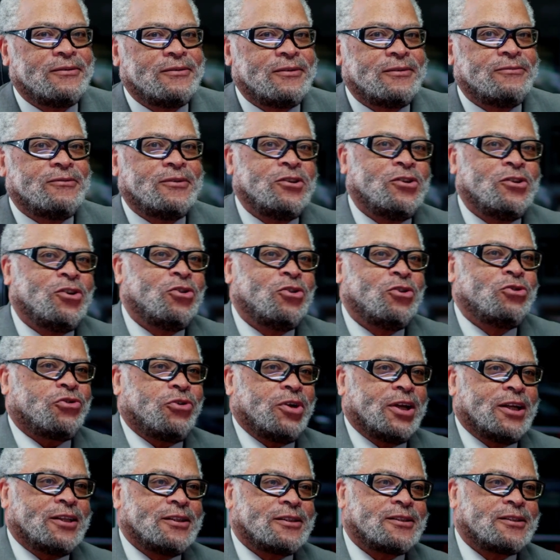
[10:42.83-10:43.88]

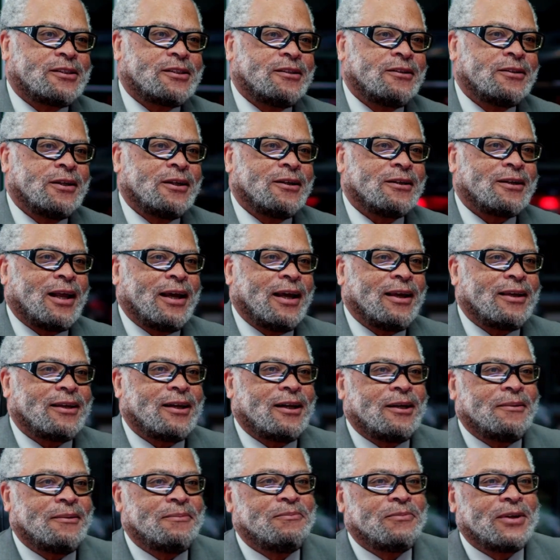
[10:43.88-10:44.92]
nutrients like
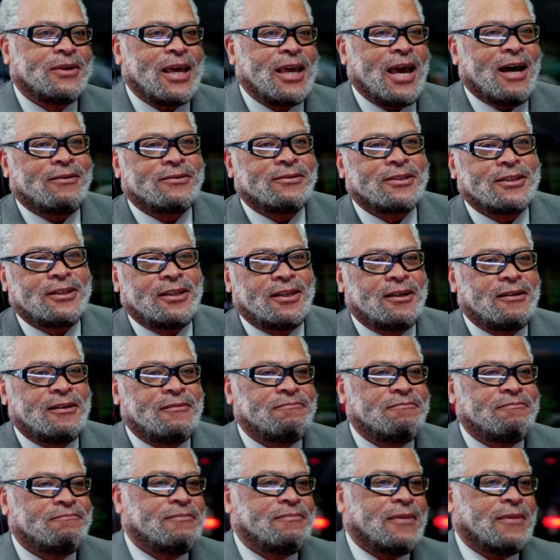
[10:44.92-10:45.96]

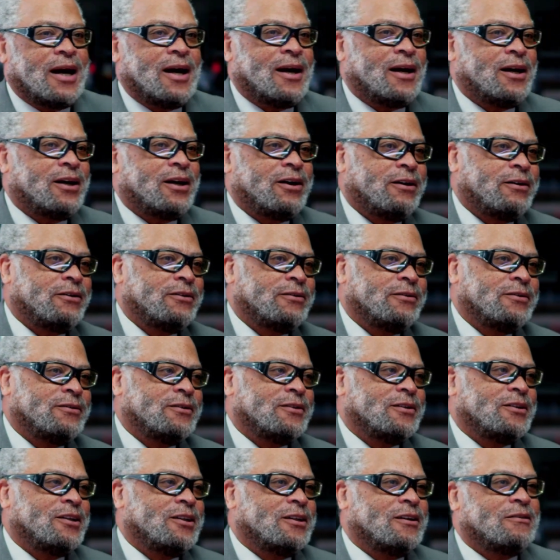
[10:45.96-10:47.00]
calcium, iron,
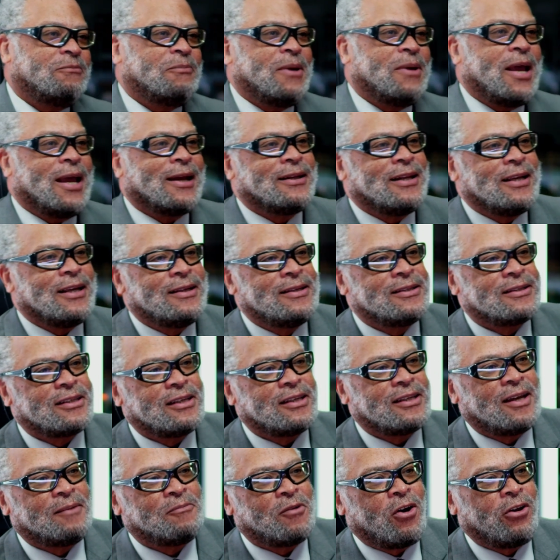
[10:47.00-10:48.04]

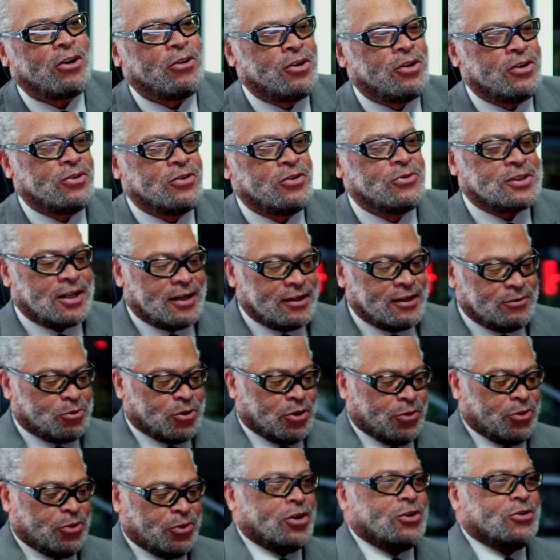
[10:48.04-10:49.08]
magnesium, all of those things. Well,
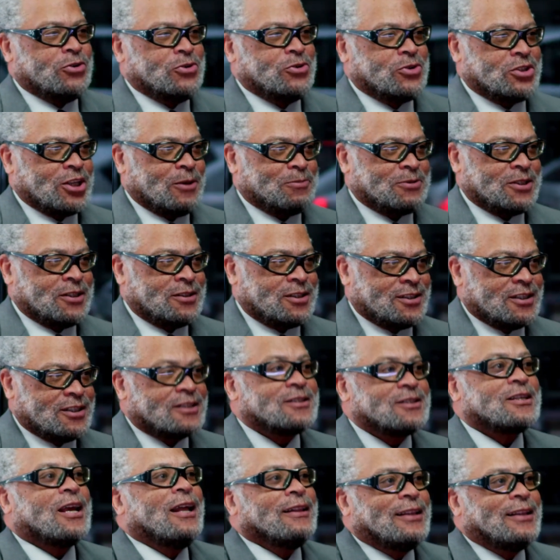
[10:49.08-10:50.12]
those substances,
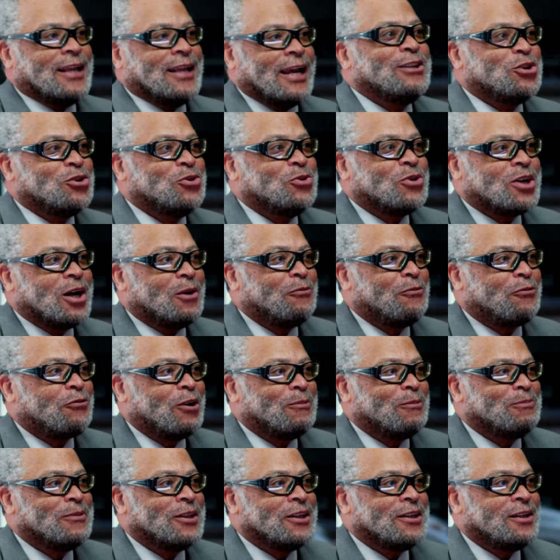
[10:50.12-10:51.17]
they do come
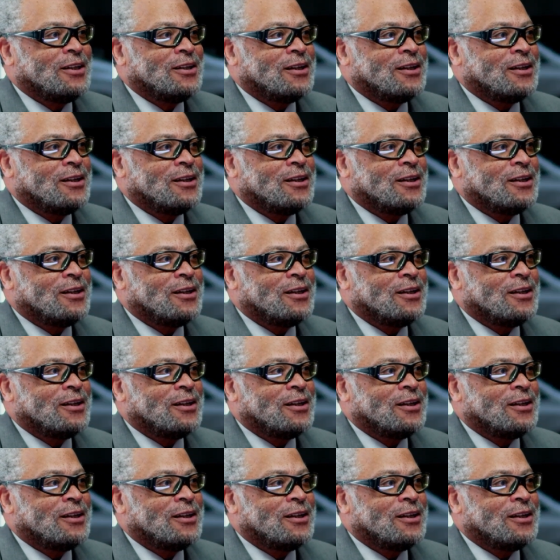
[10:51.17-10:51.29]
from the